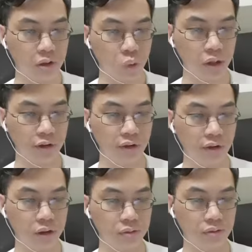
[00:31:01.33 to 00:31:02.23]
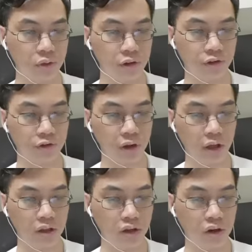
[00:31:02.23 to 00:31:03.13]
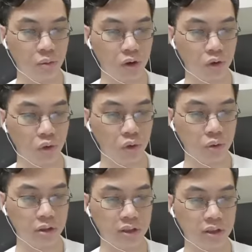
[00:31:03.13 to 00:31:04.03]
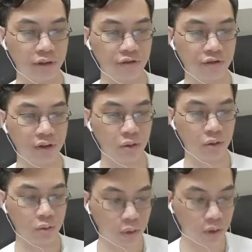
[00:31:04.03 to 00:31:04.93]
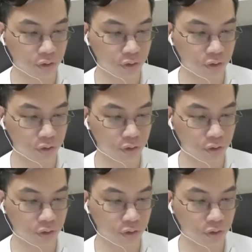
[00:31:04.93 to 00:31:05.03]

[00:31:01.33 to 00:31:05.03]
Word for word: 20 feet with 80 or more rowers, 10 feet with